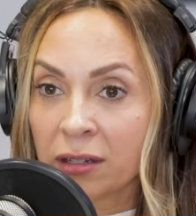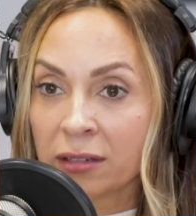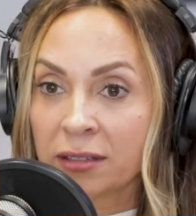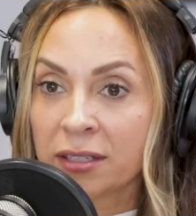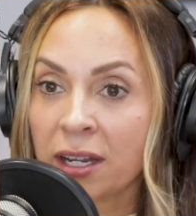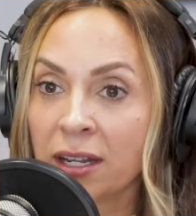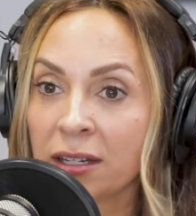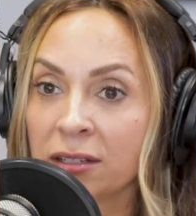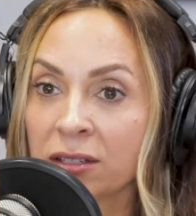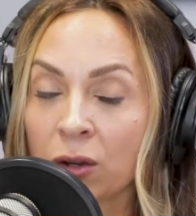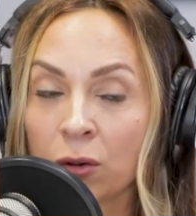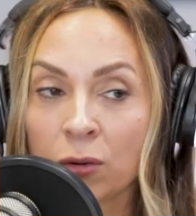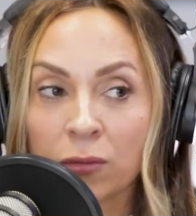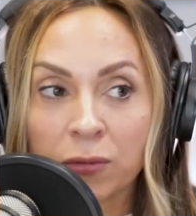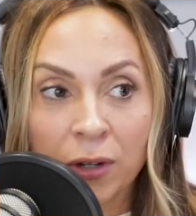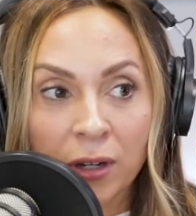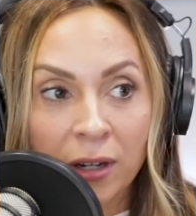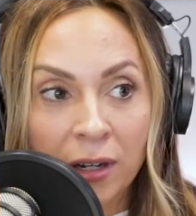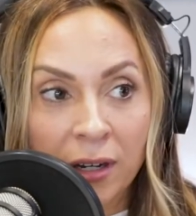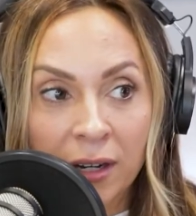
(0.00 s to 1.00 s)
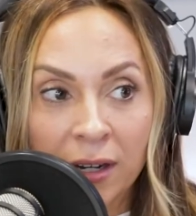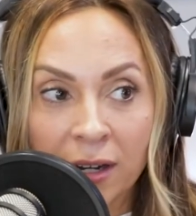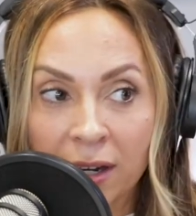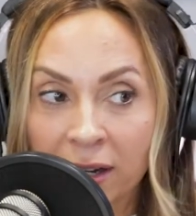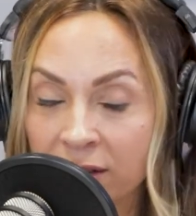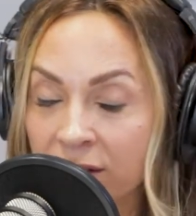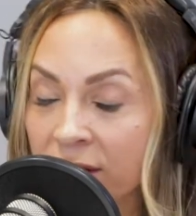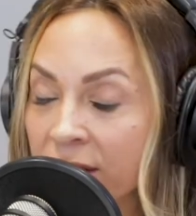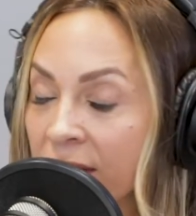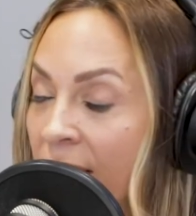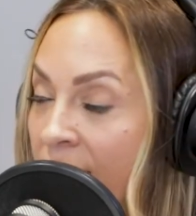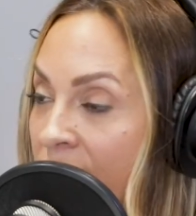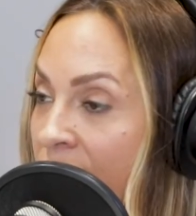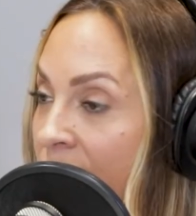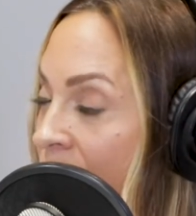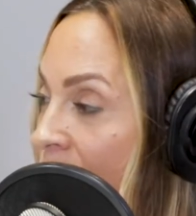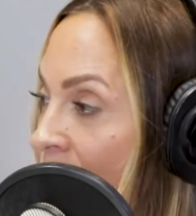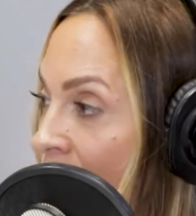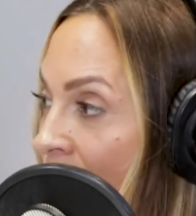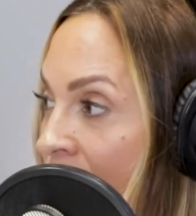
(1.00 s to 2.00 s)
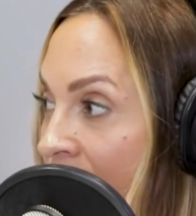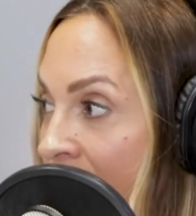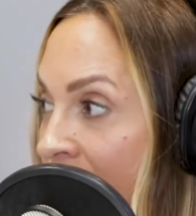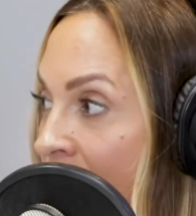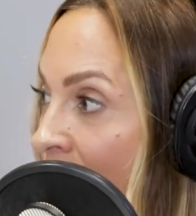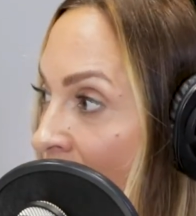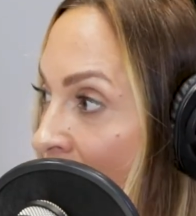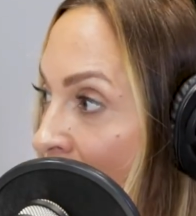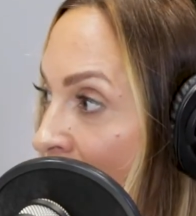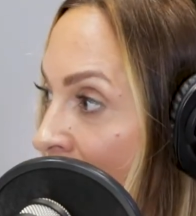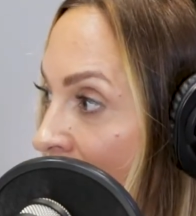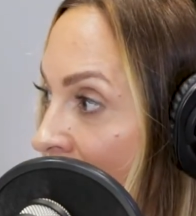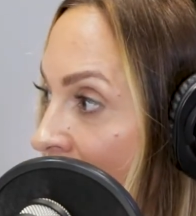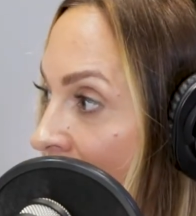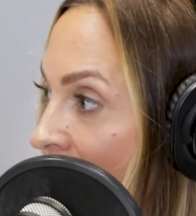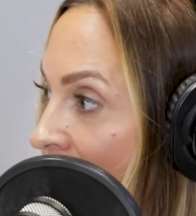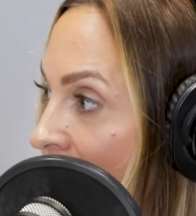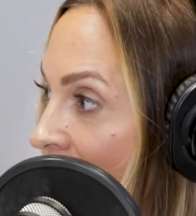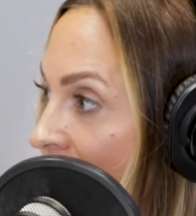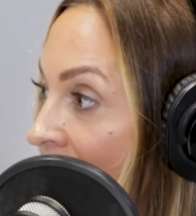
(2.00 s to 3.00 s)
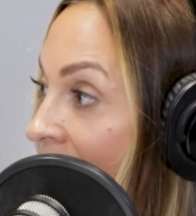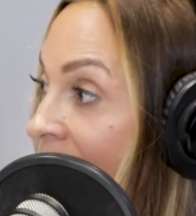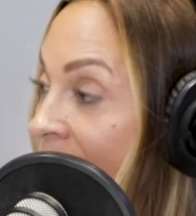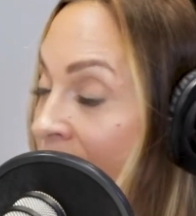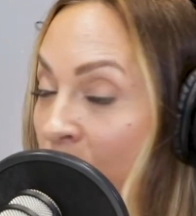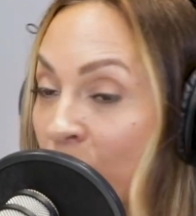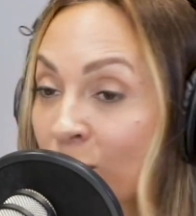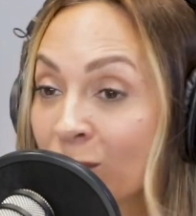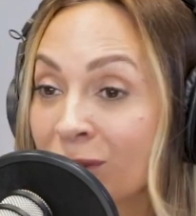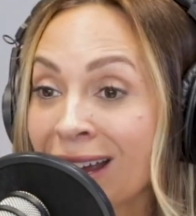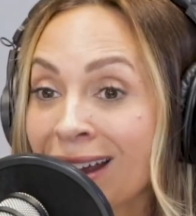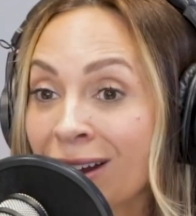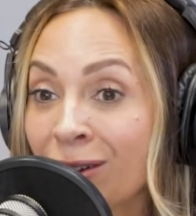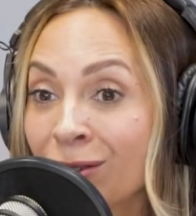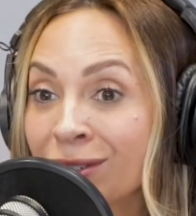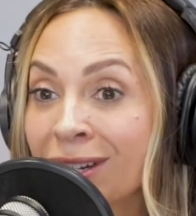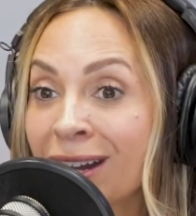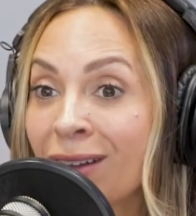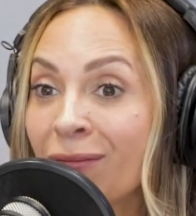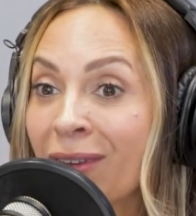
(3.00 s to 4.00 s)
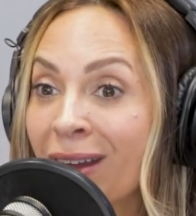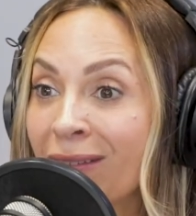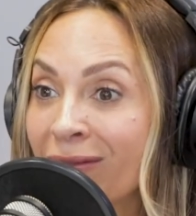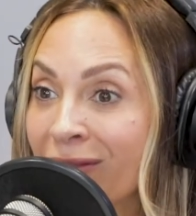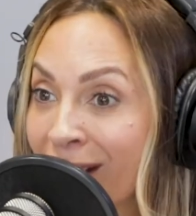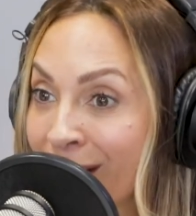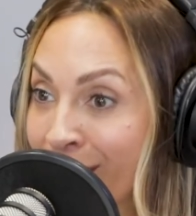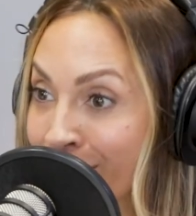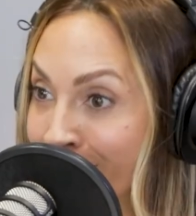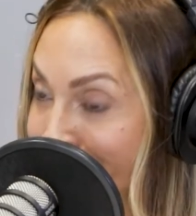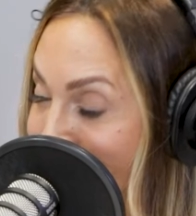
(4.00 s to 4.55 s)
takes over, and I just have to take some of those irons out that fire.